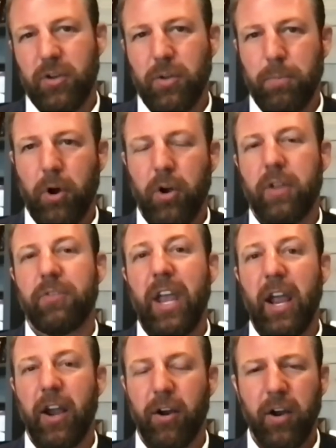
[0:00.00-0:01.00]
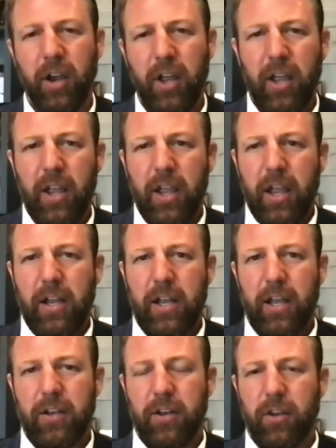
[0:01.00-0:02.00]
They're the party of care, and
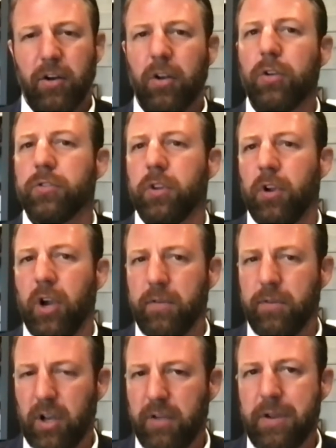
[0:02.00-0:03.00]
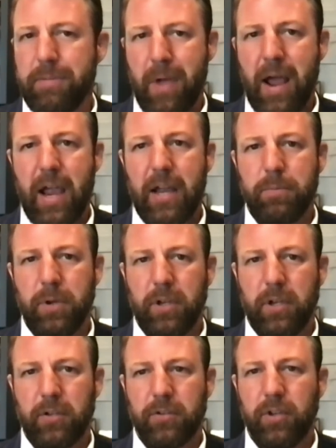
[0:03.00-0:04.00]
yet they're losing their ever loving mind
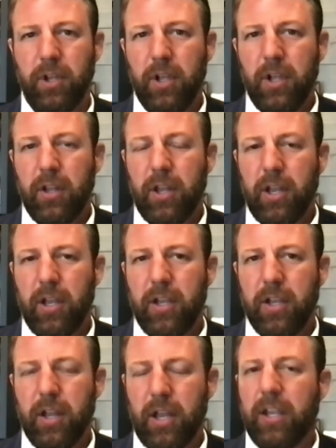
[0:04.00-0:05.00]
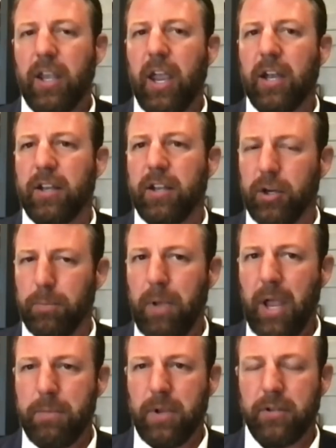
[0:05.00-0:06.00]
because they they can't kill
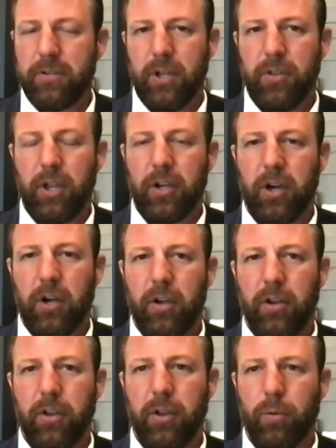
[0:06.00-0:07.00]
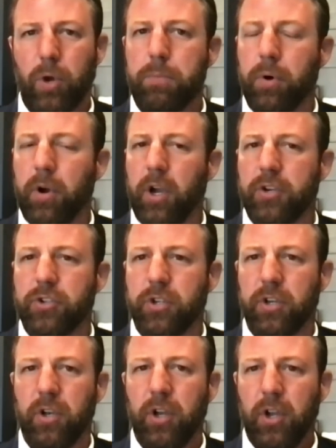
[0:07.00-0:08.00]
babies, yet they call it the
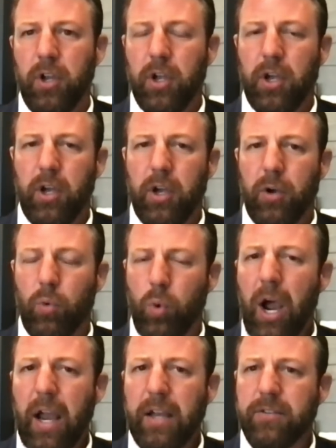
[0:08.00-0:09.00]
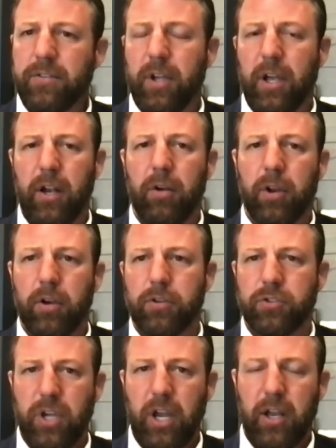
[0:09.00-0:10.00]
reproduction uh, rights. I don't
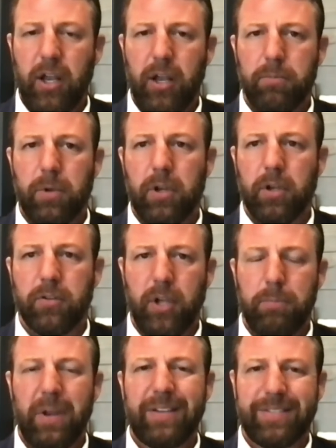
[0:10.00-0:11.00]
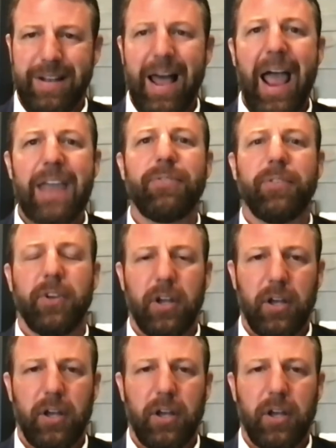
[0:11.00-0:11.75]
understand that because that means life.